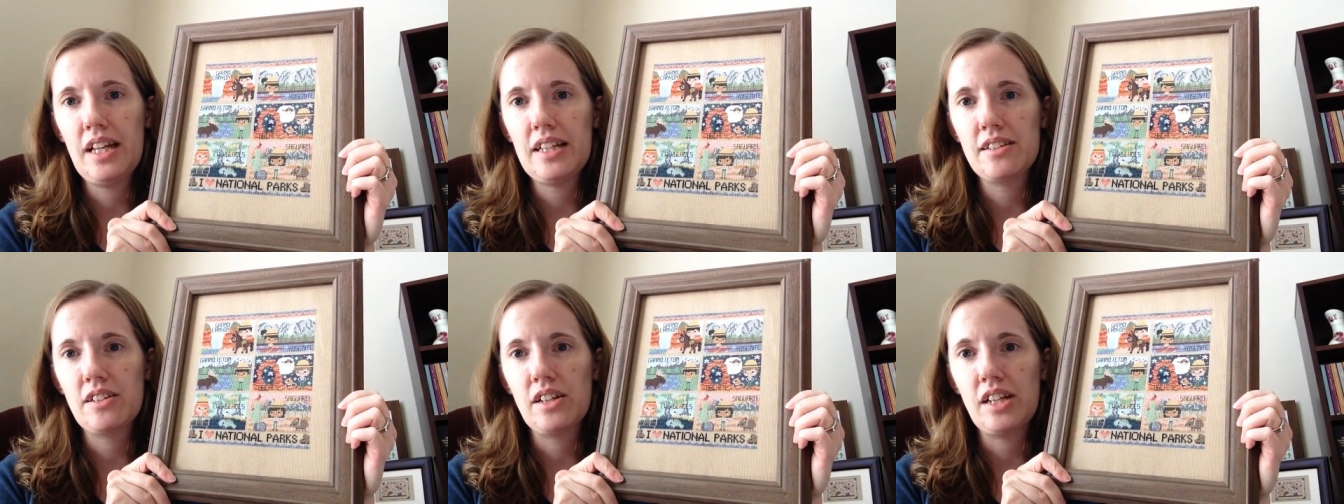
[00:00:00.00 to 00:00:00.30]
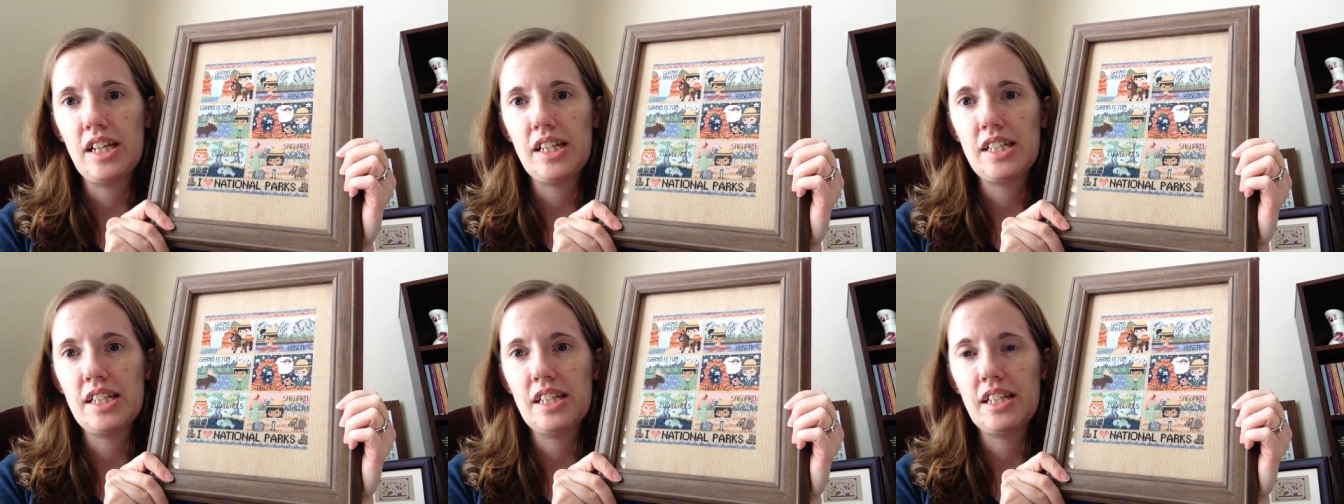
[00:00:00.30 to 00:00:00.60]
It's
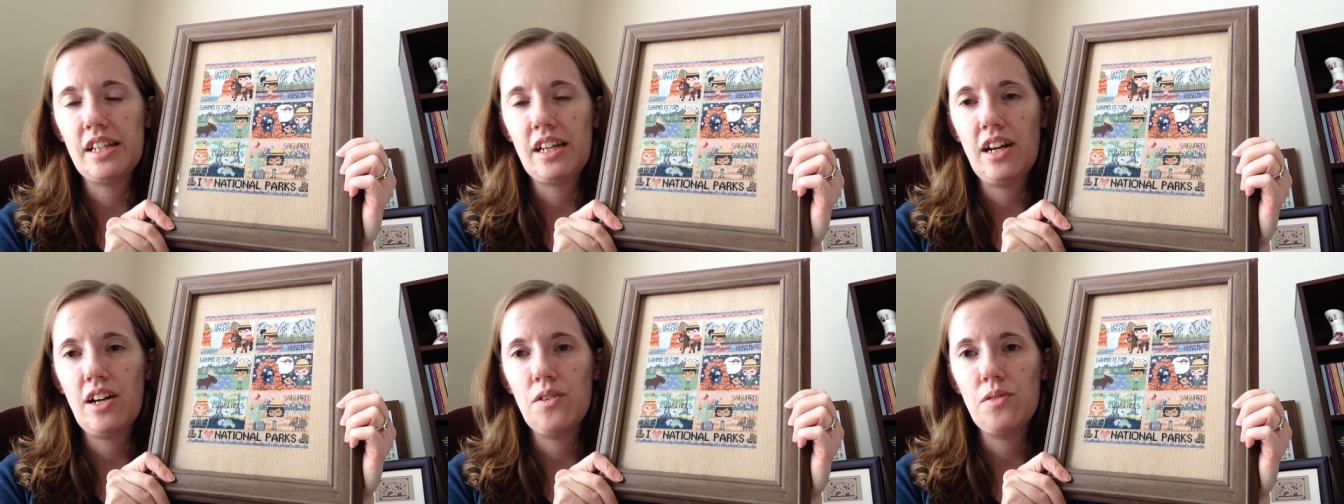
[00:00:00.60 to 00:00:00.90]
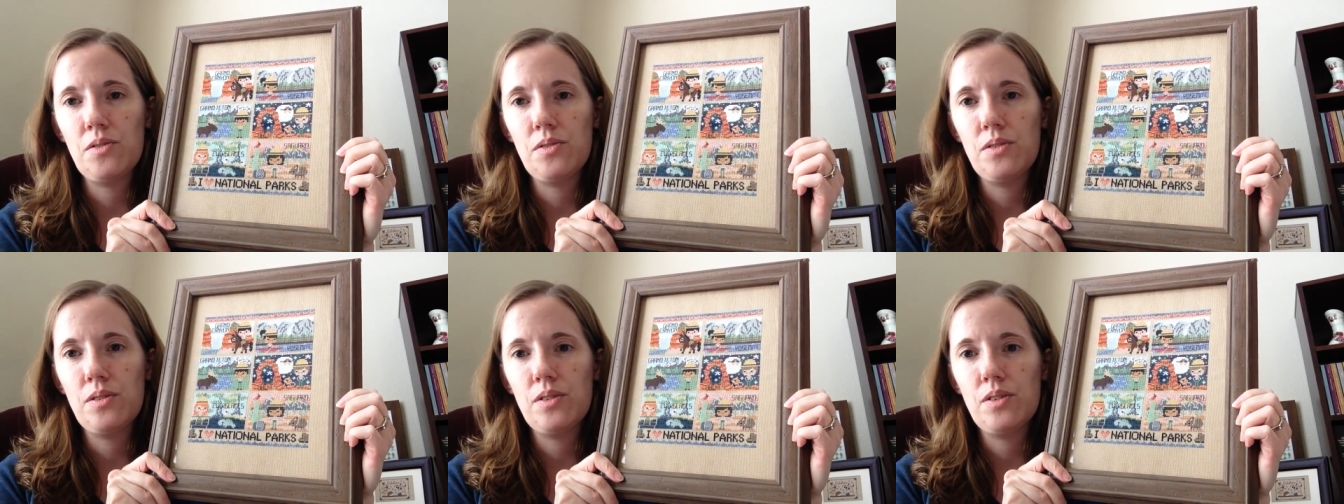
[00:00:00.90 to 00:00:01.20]
on 18
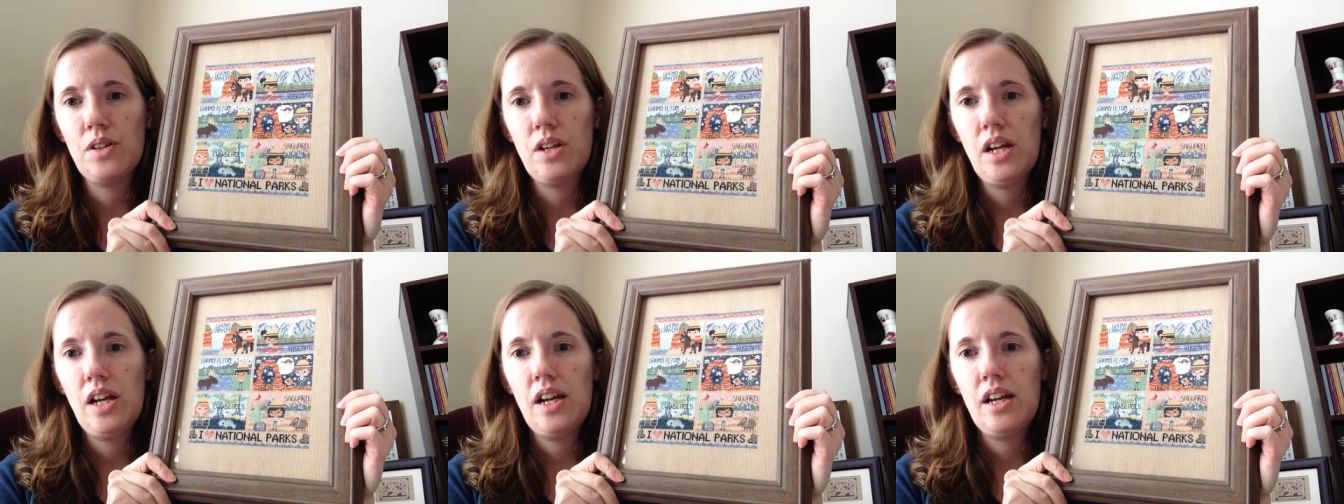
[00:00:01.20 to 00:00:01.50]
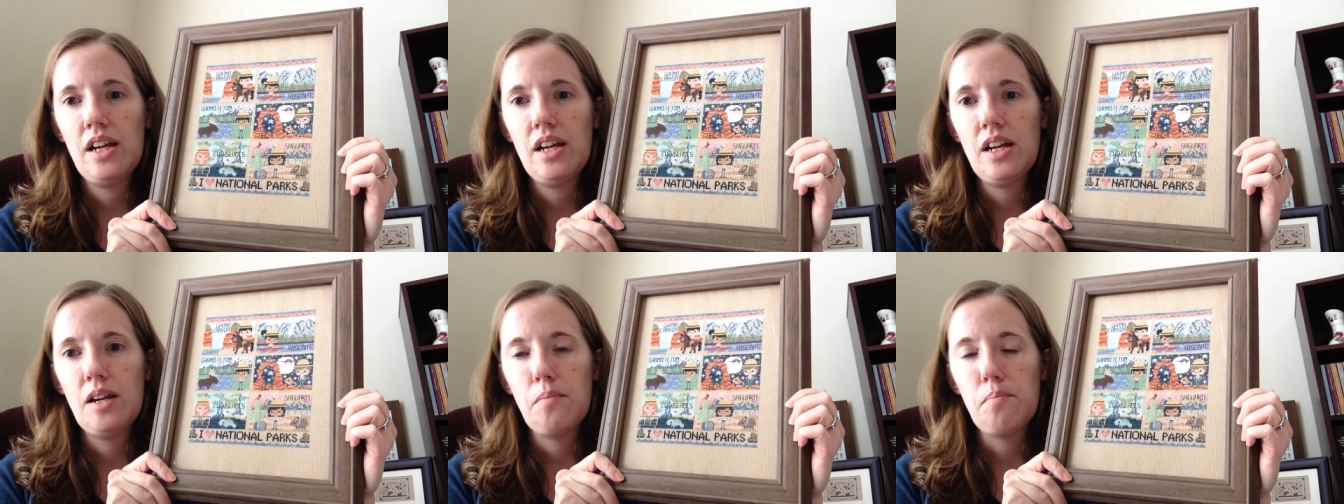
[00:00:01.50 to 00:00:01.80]
count
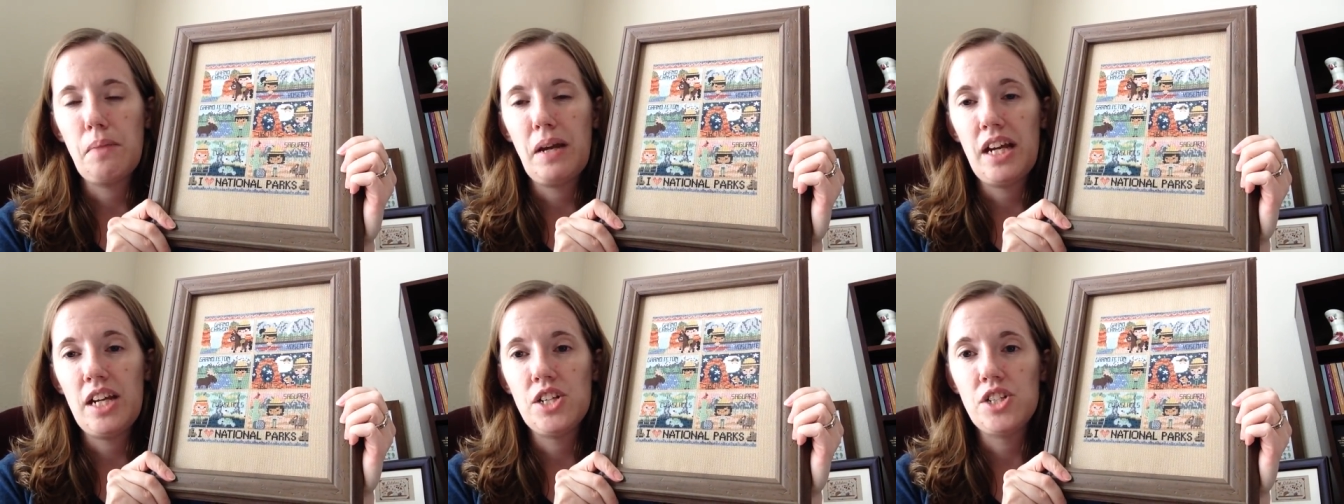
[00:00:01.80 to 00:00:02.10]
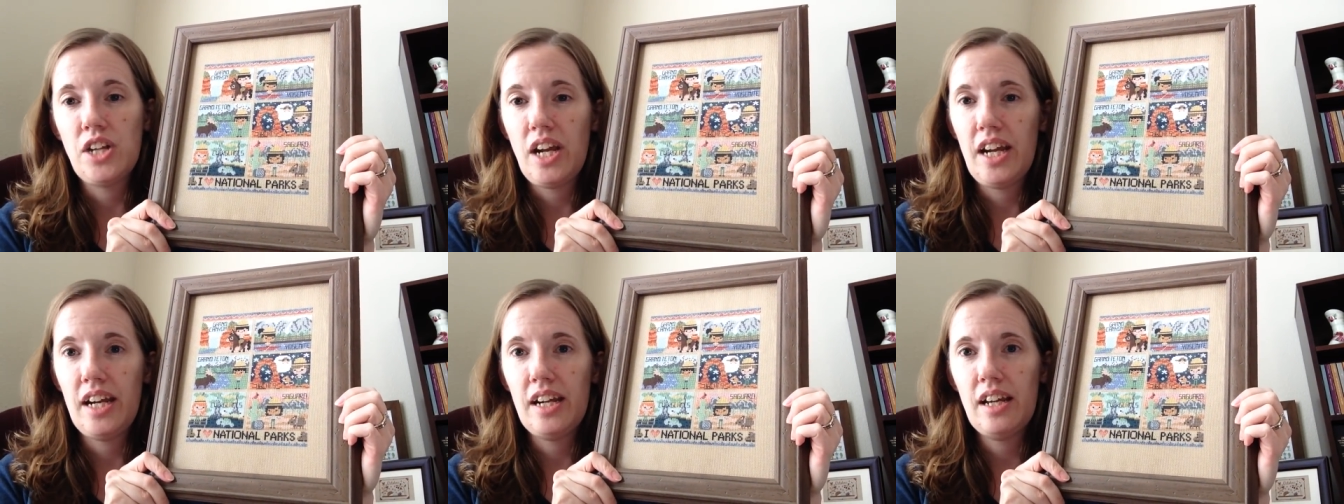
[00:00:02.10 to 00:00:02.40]

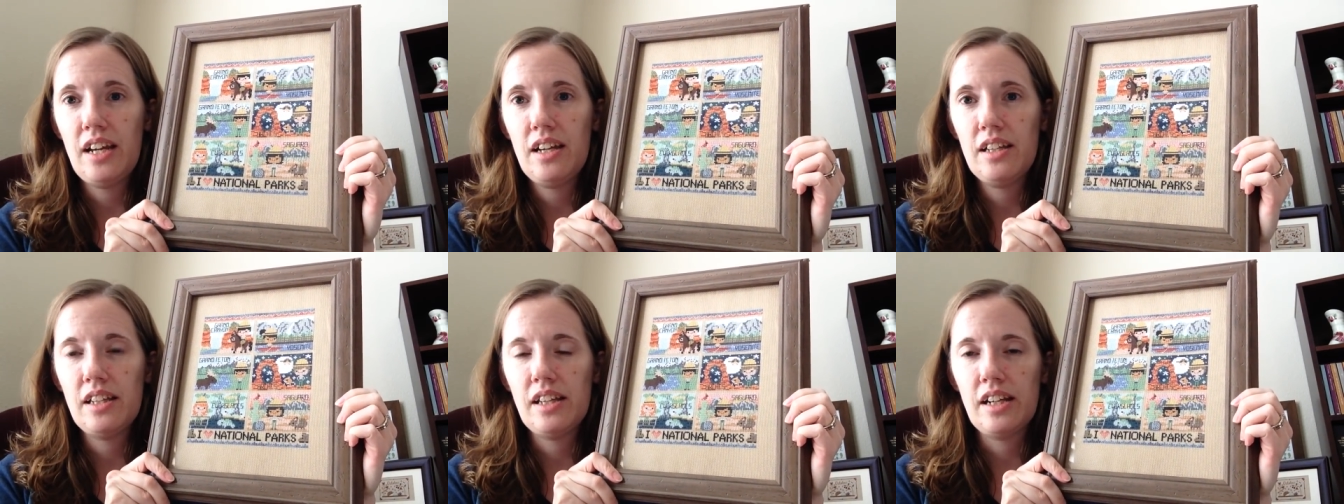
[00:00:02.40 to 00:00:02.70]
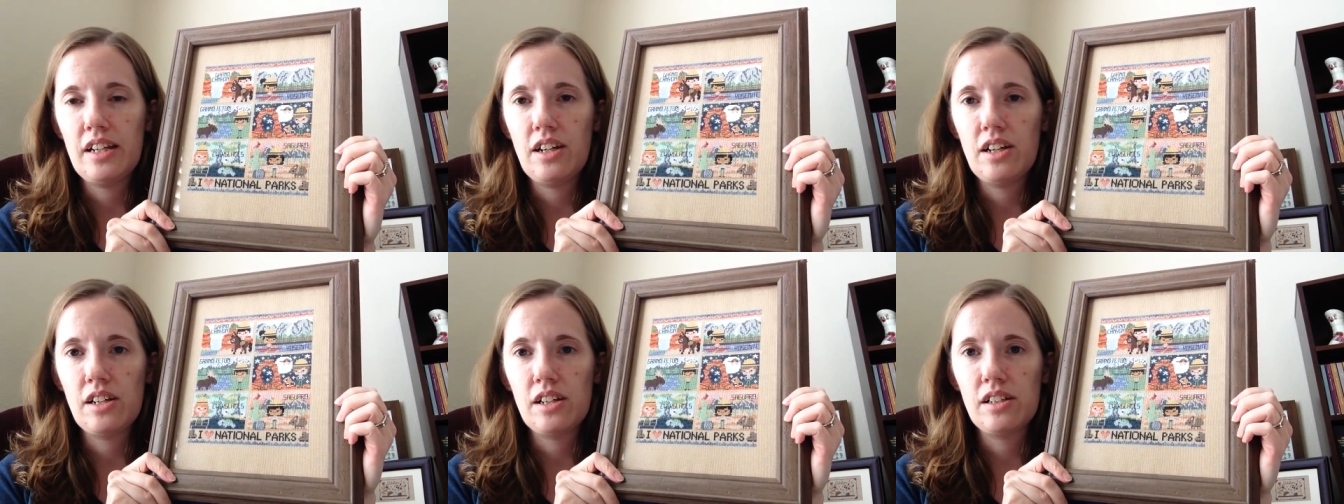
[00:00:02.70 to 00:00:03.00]
beige Aida that
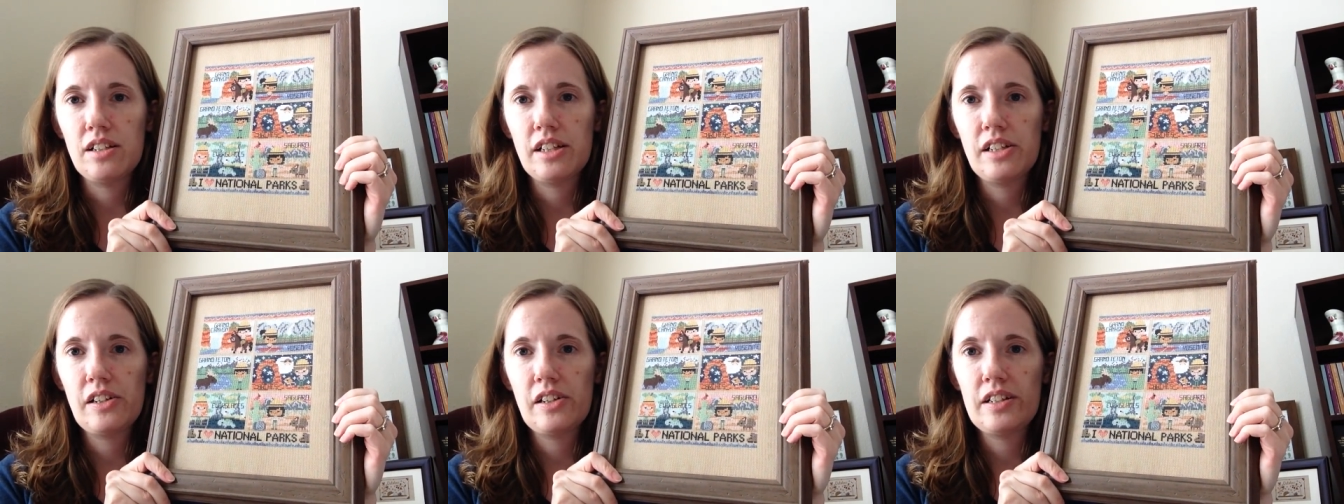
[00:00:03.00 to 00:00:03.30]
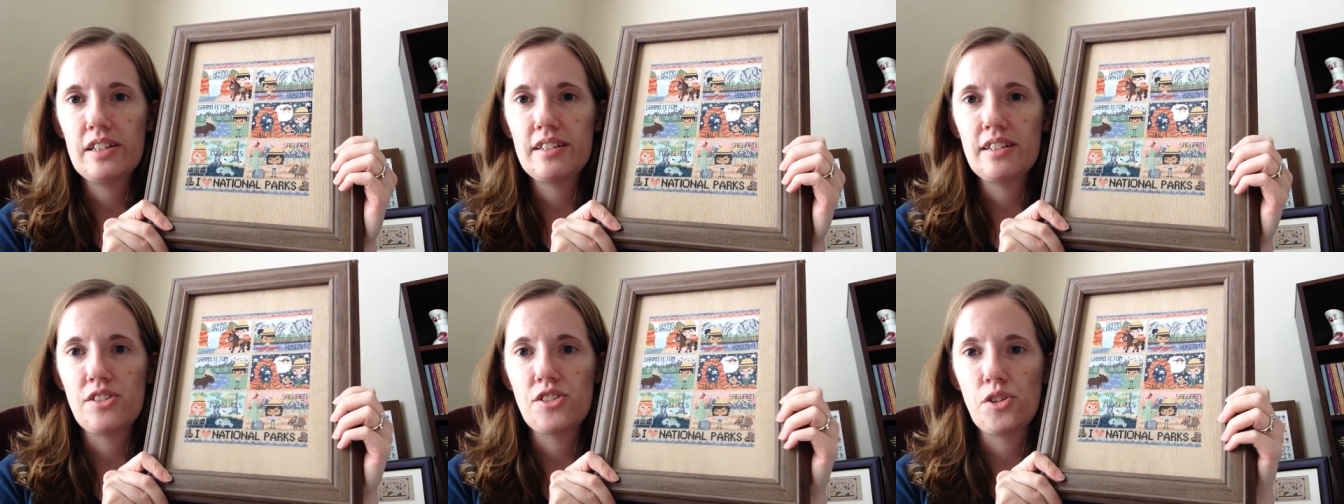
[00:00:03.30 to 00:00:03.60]
I got on
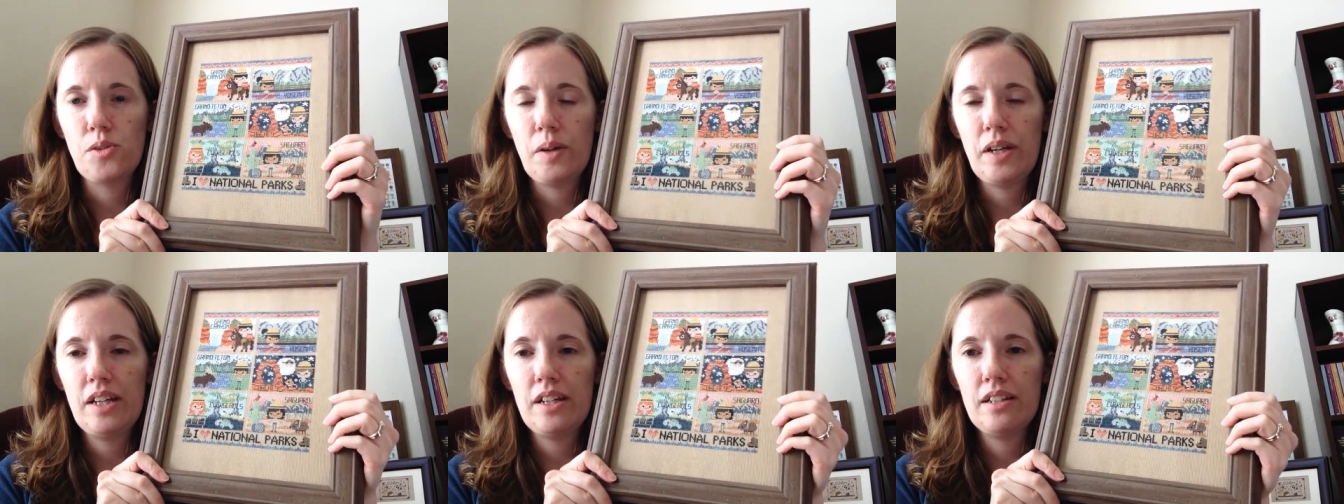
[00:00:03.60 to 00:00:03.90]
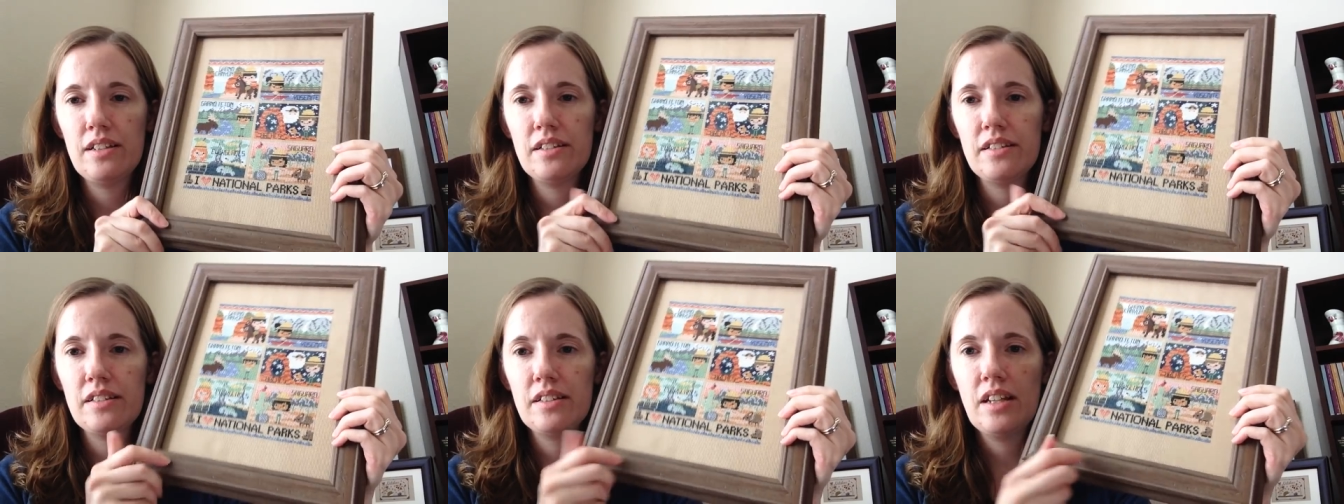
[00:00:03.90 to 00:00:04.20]
clearance at
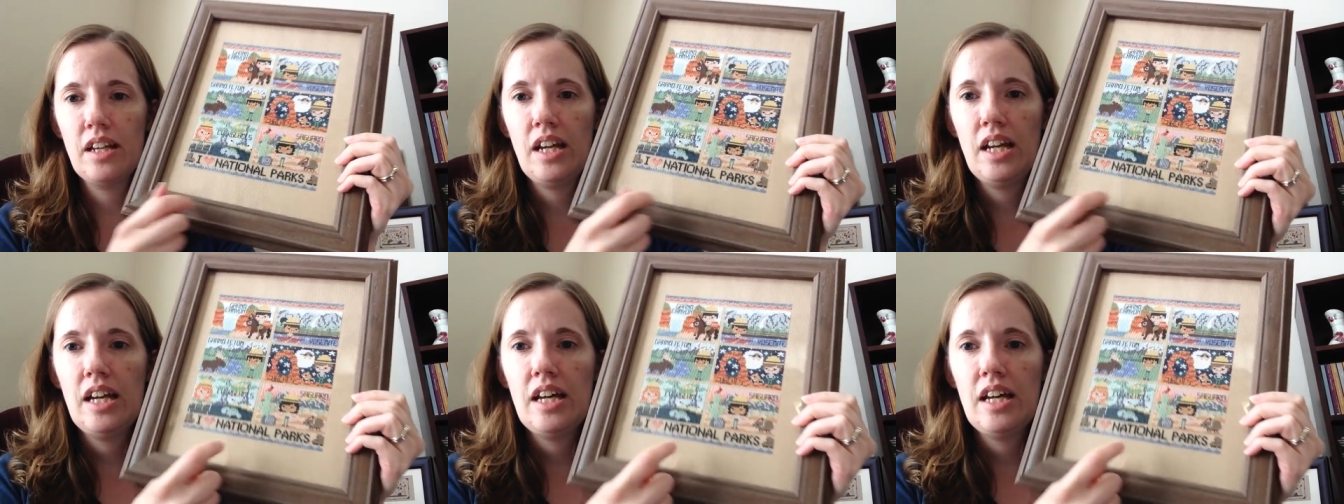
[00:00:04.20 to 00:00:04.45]
Joann's.